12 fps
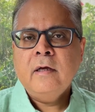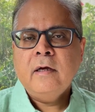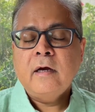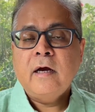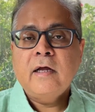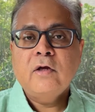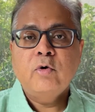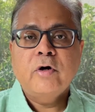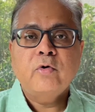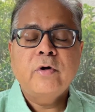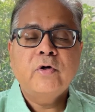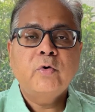and you are
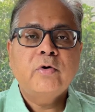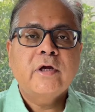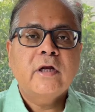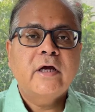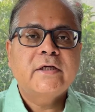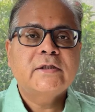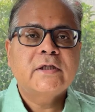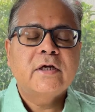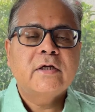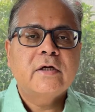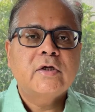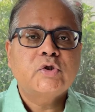going to realize
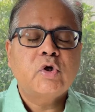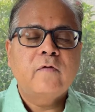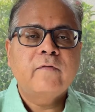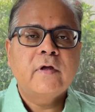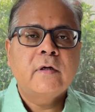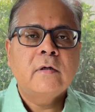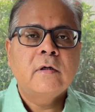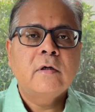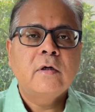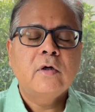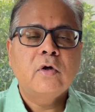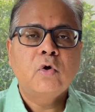that it is often
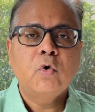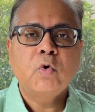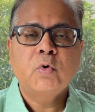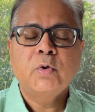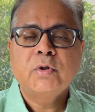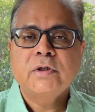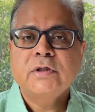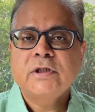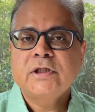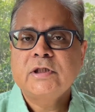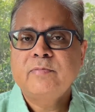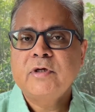low
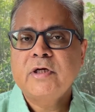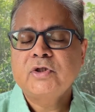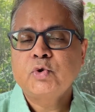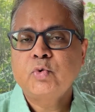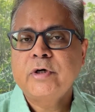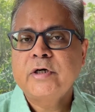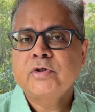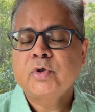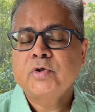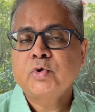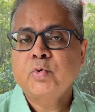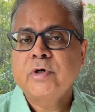CGPA students
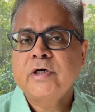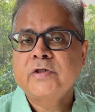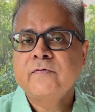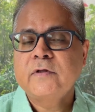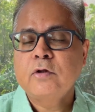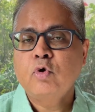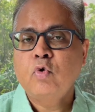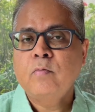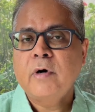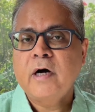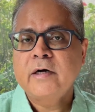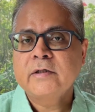or students with low
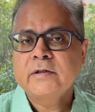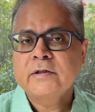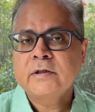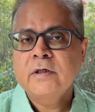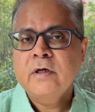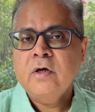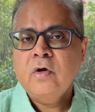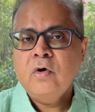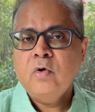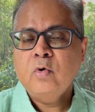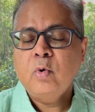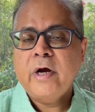marks
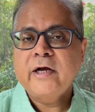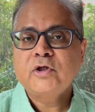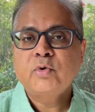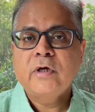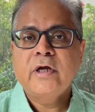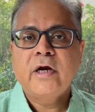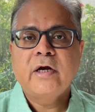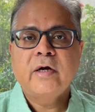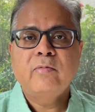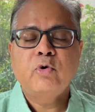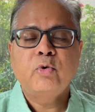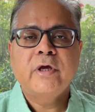who actually end
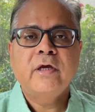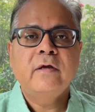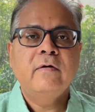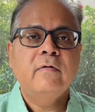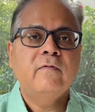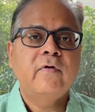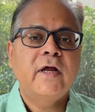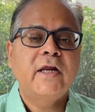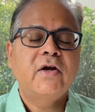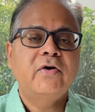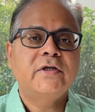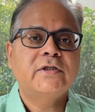up doing well
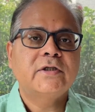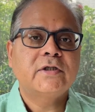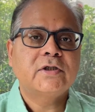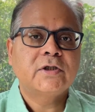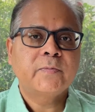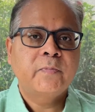in research.